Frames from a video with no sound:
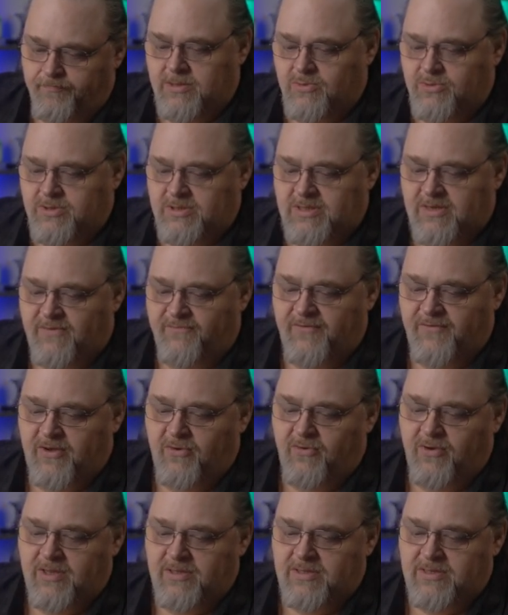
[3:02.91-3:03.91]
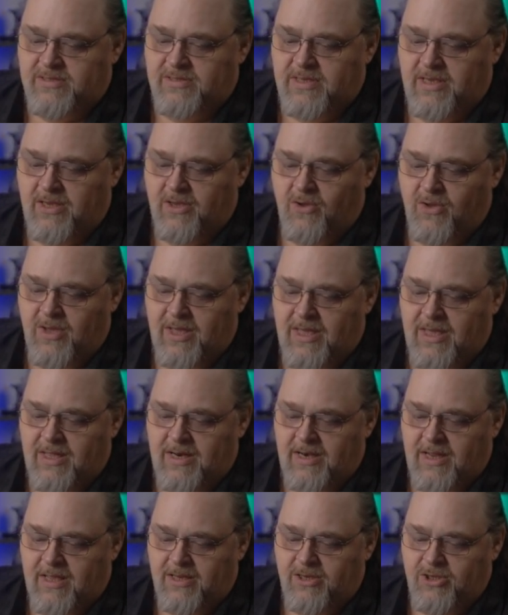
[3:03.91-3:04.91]
So we're just configuring it to say, go
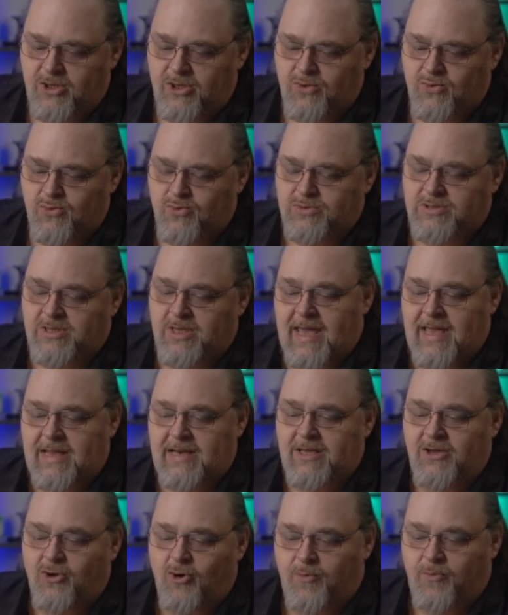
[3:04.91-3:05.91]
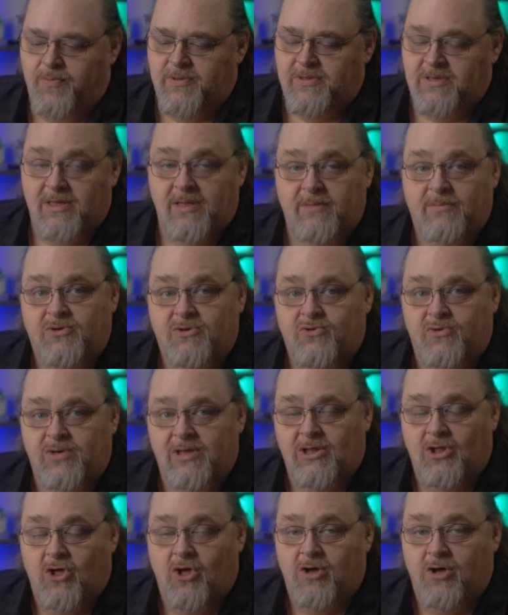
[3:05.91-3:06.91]
ahead and use any
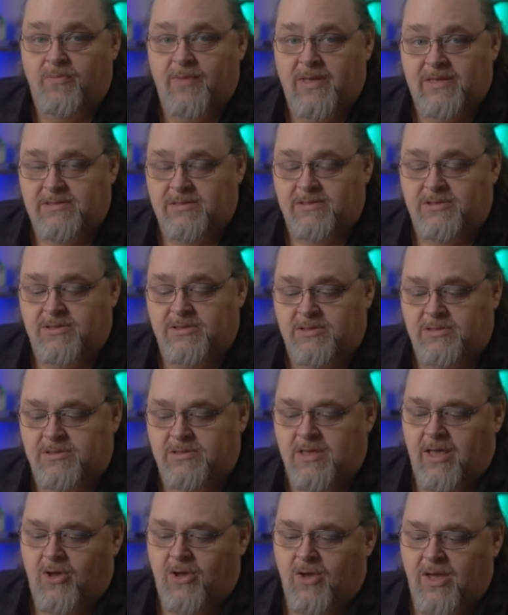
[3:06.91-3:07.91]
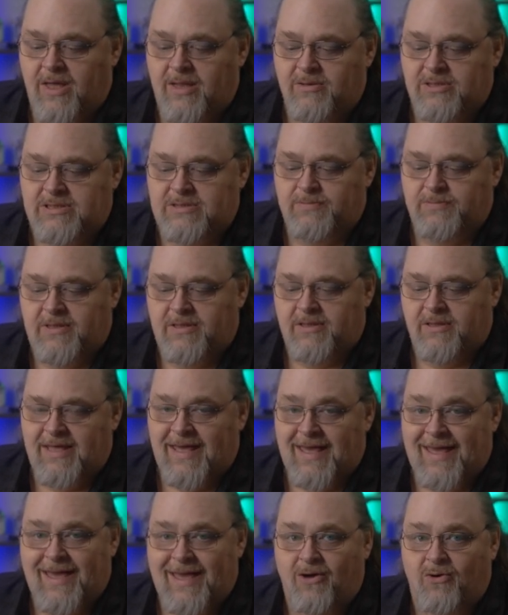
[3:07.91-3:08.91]
OpenTelemetry log messages and go ahead and spit
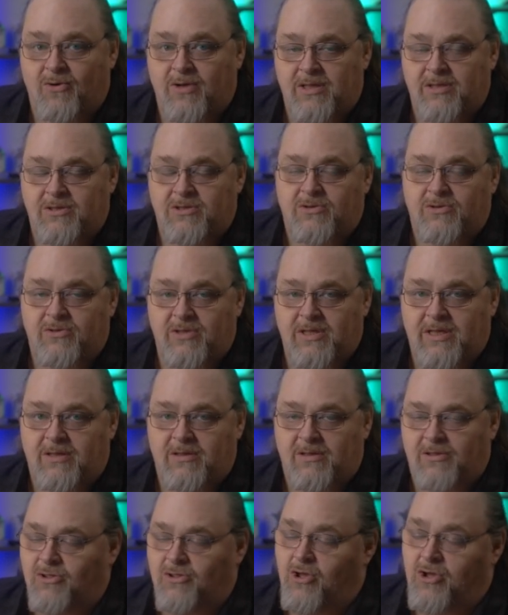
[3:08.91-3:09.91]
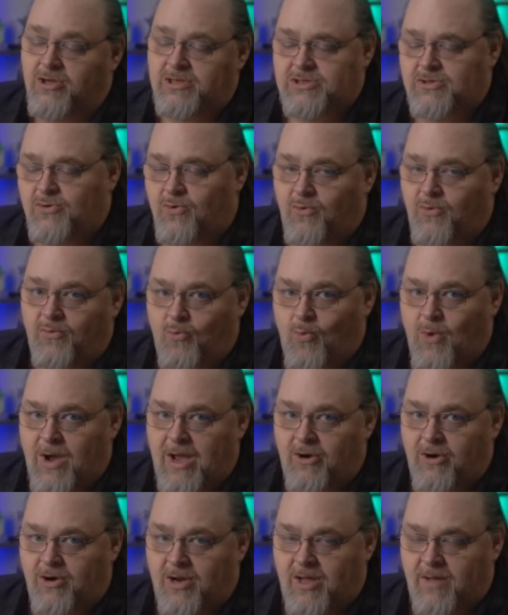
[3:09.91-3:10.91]
that out into the logs that are
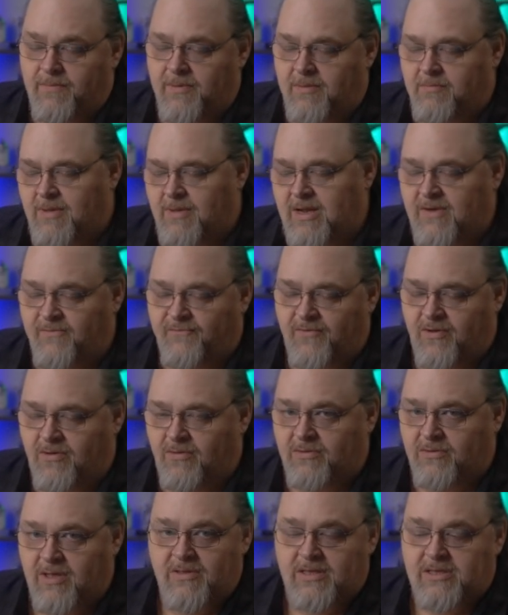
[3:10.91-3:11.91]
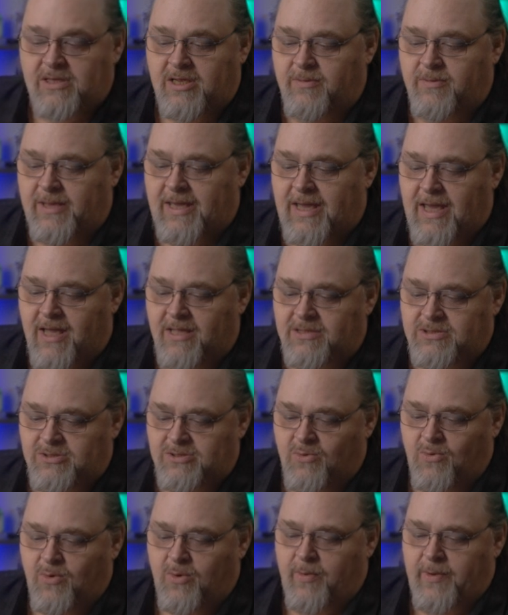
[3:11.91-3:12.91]
wired up. And by default, that's going to be
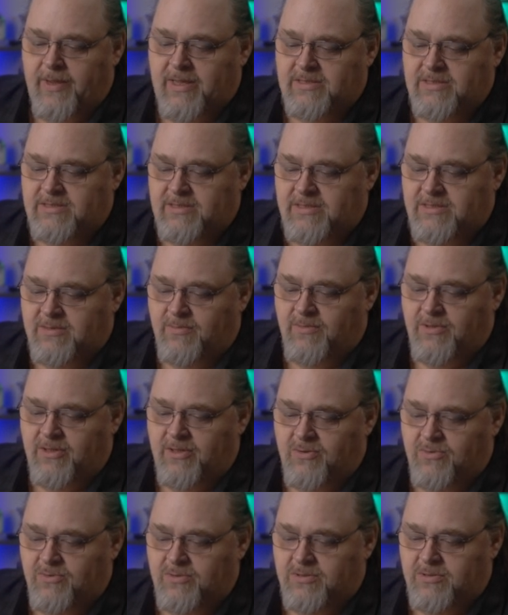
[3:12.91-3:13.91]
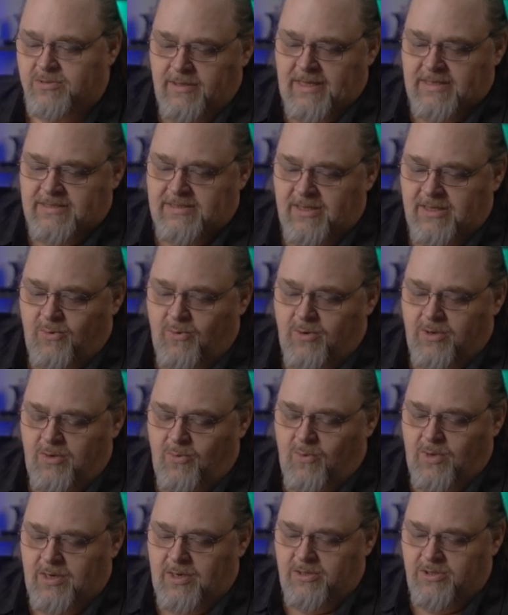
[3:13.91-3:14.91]
console where we can see some of those. Next thing we're going
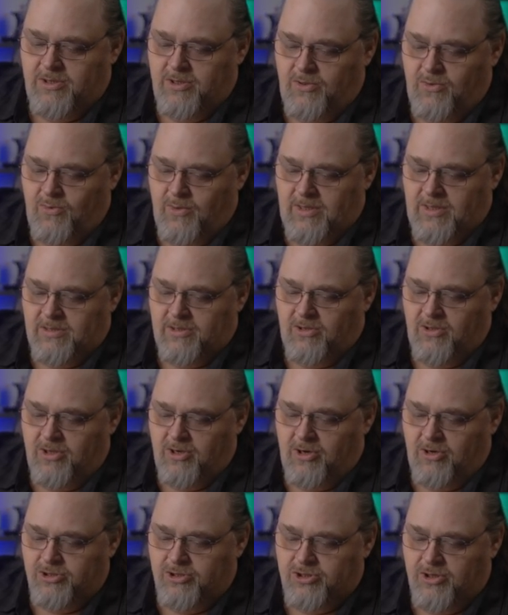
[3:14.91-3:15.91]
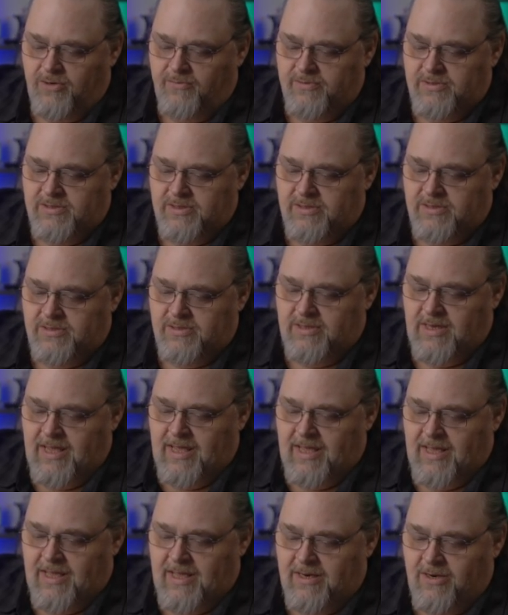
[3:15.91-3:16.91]
to want to do is look at our services and
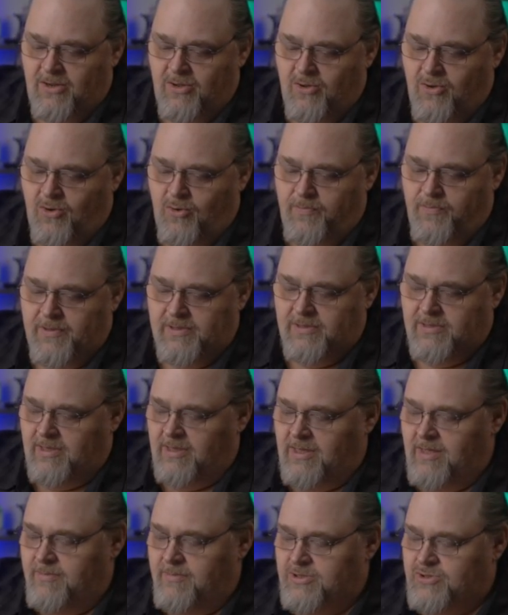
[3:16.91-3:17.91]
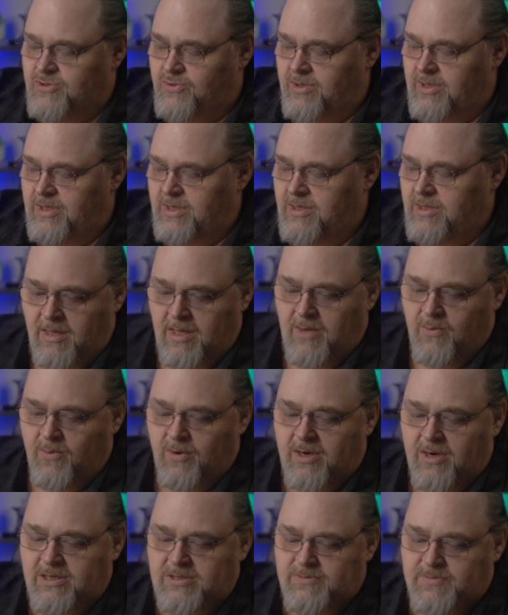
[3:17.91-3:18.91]
add OpenTelemetry. And
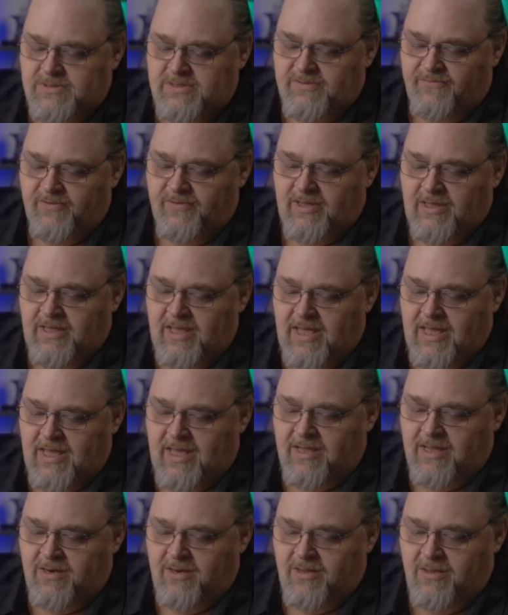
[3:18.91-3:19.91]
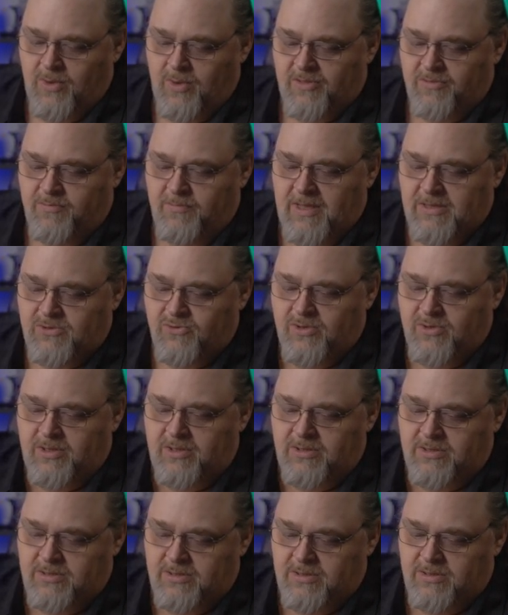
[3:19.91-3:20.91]
we're going to specifically add with
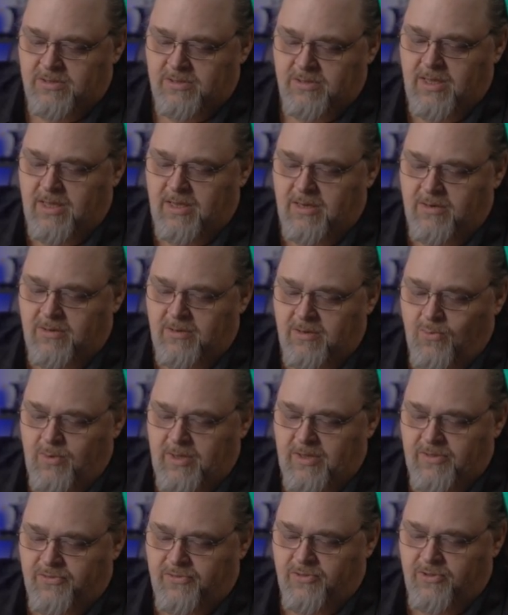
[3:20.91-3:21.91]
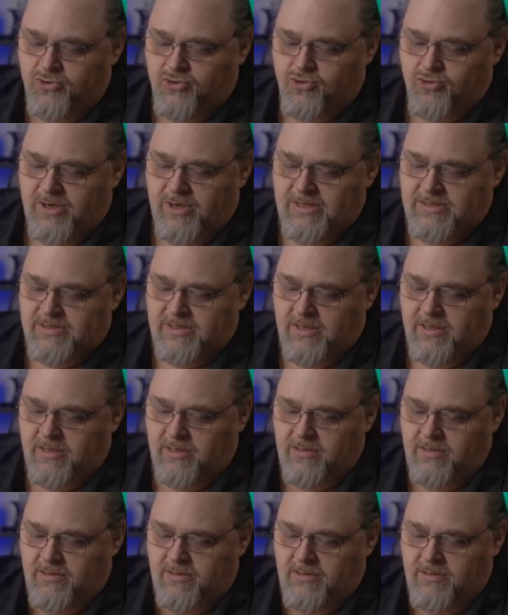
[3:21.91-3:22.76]
metrics and with tracing.